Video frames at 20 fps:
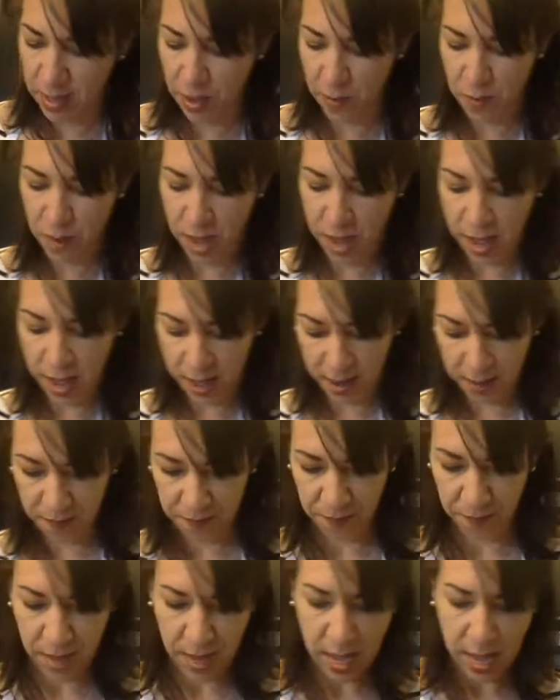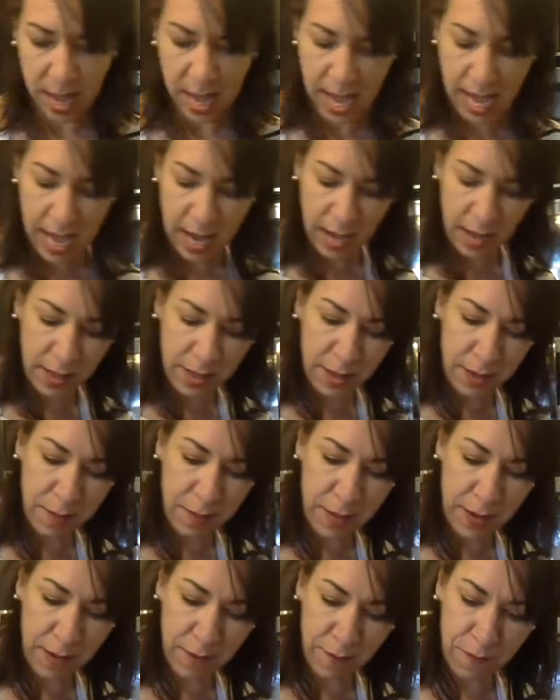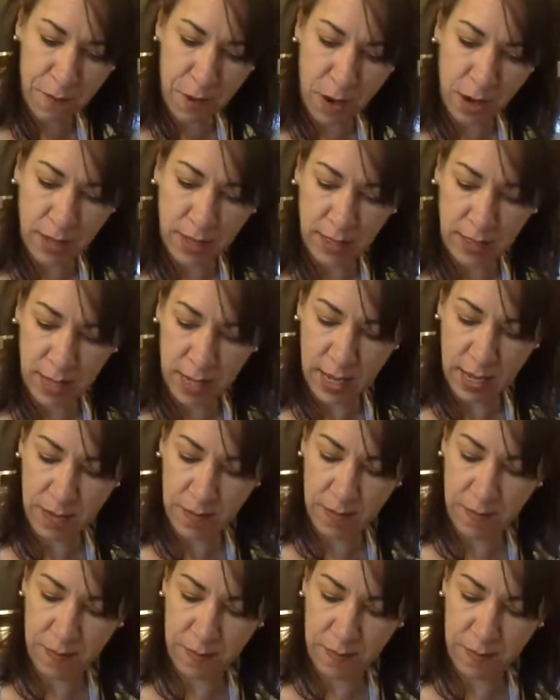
Okay, and a little bit of parsley.